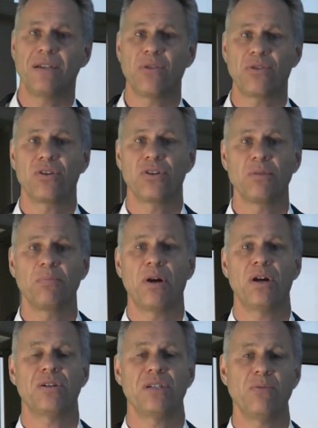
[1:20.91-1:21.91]

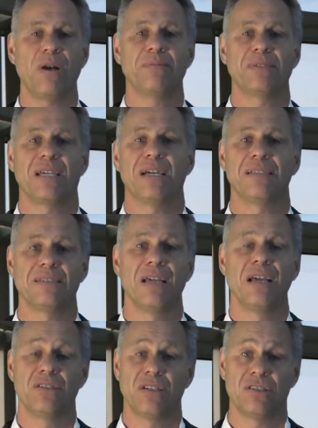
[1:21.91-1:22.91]
third-party websites
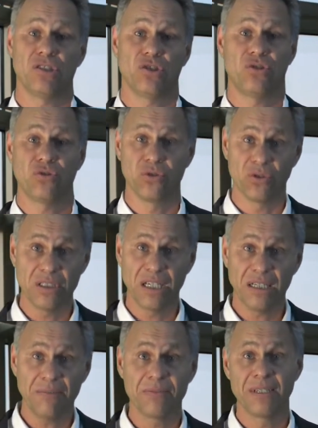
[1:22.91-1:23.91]
such as
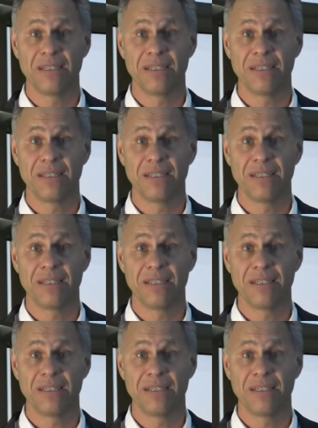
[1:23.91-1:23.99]
Trulia,